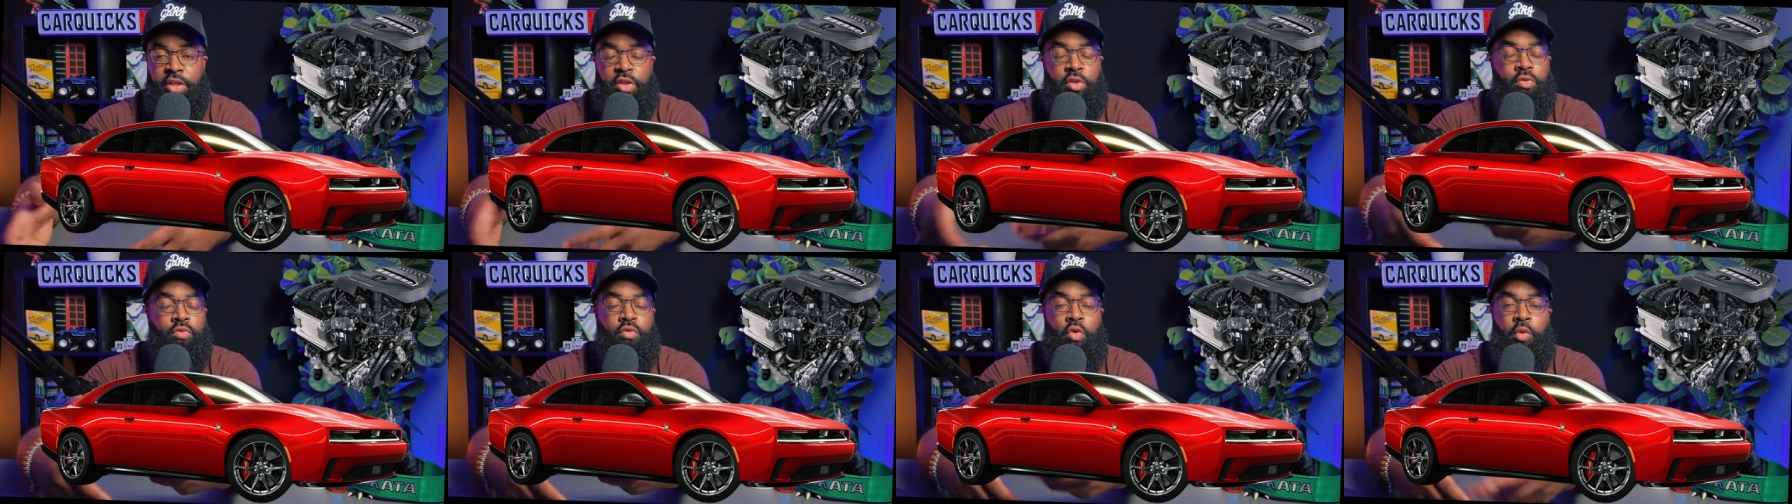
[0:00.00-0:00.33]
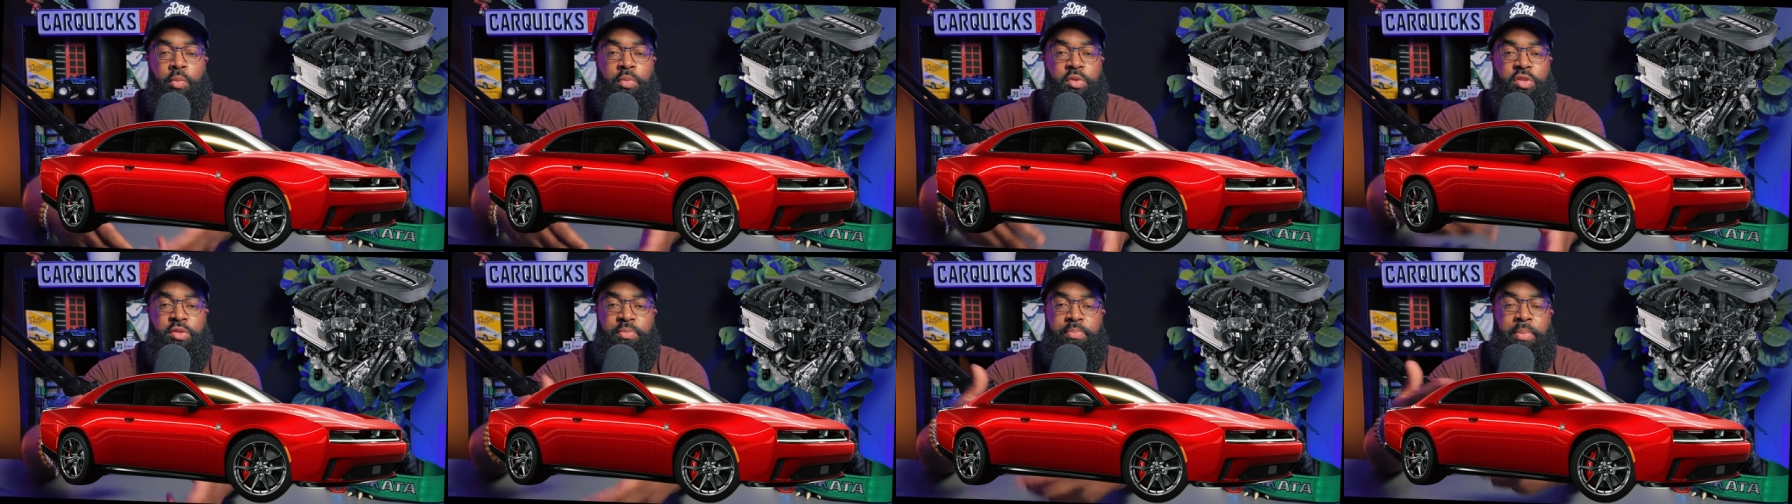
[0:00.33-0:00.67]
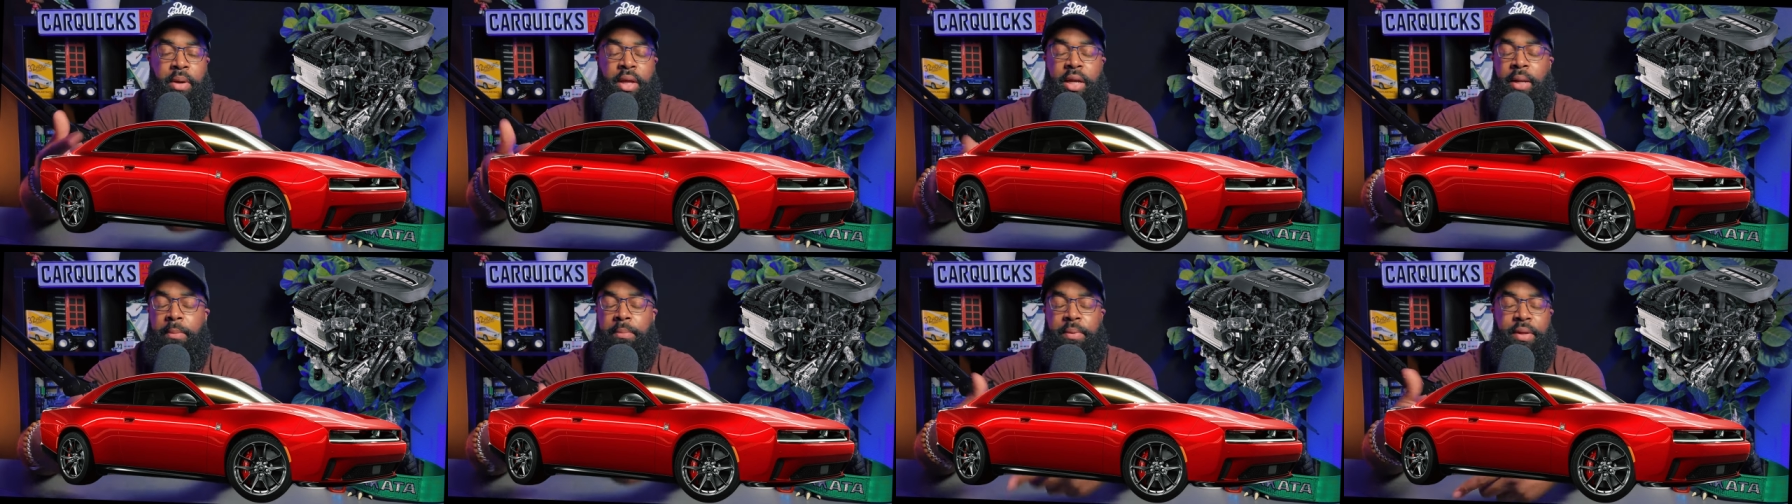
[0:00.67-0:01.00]
the room was
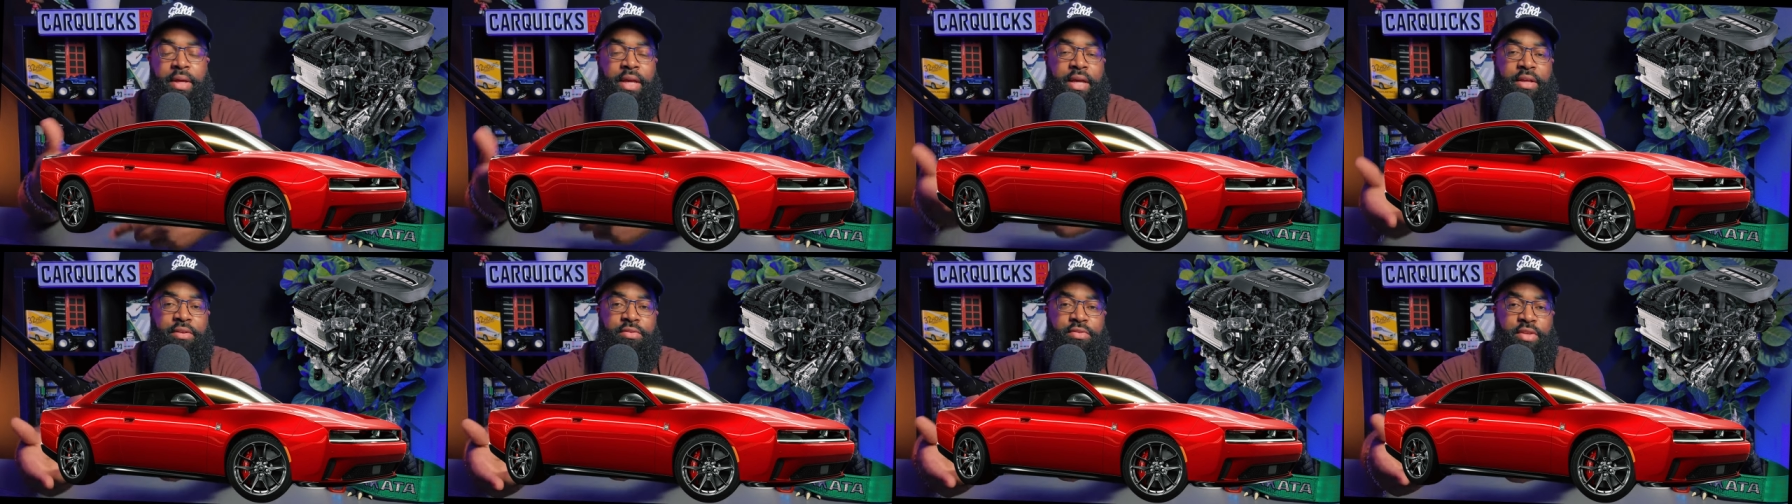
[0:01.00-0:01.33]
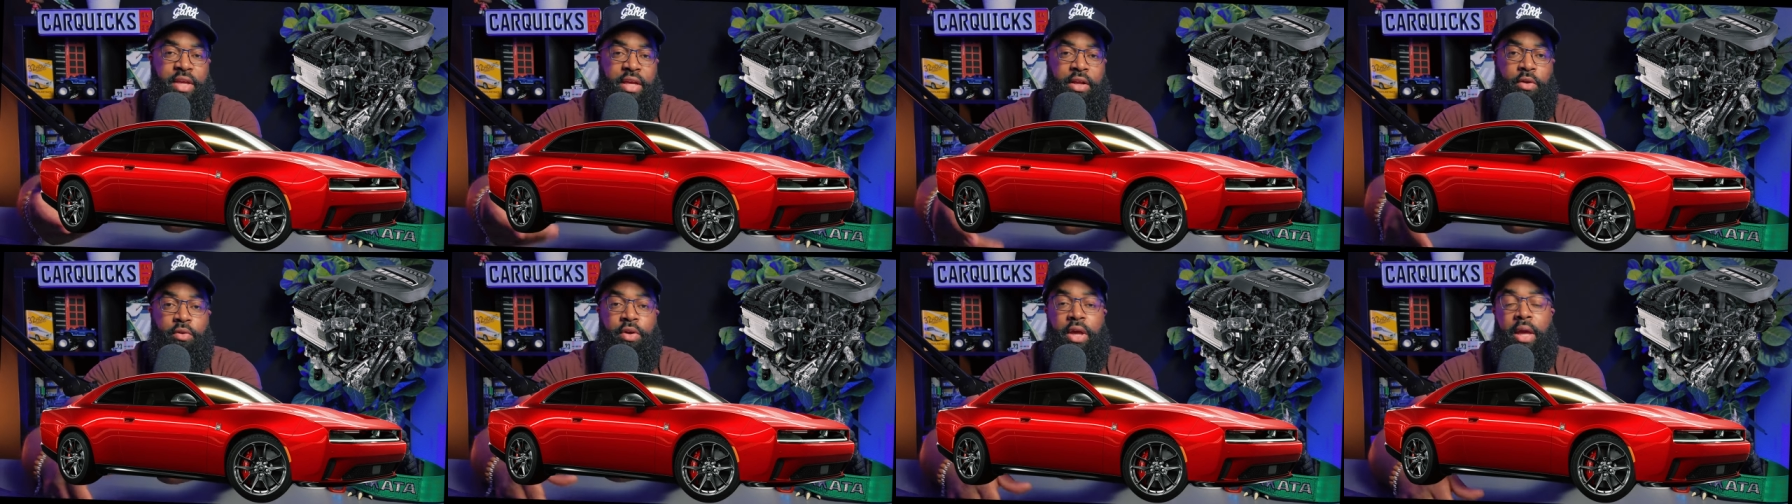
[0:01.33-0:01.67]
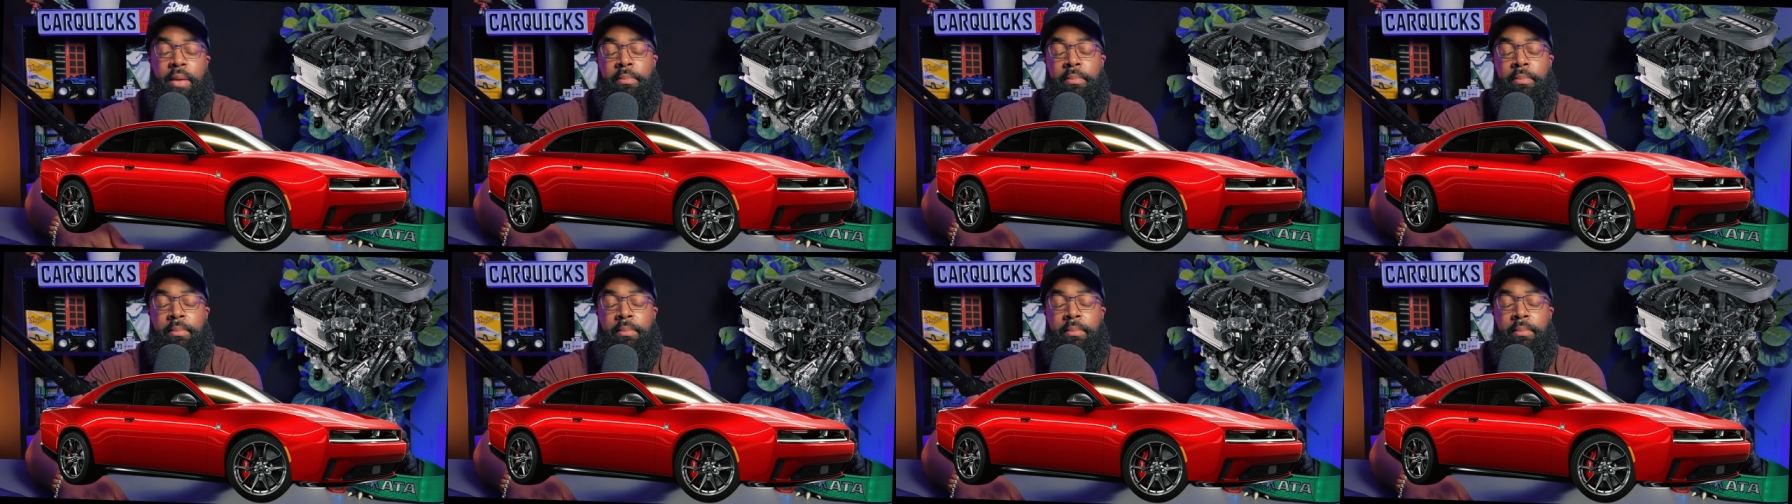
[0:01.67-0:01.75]
spun up again saying, okay,